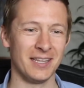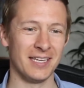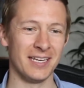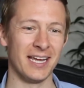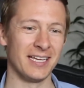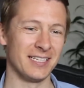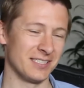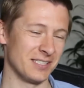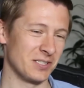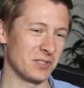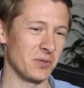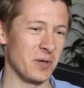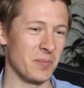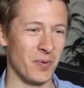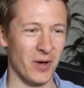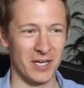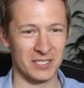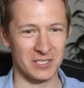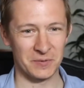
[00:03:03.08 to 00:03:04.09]
the nicest way
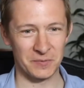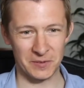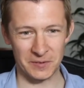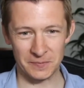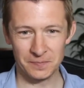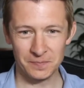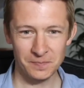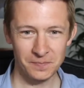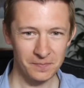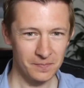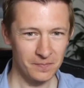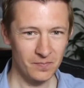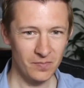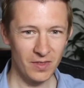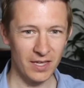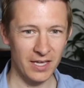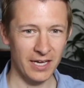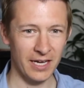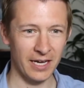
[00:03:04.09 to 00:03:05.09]
possible.
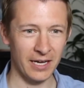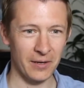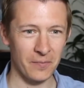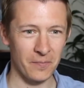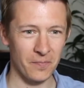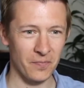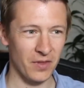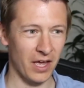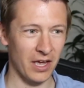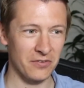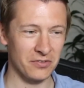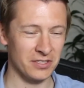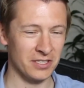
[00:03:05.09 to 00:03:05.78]
I've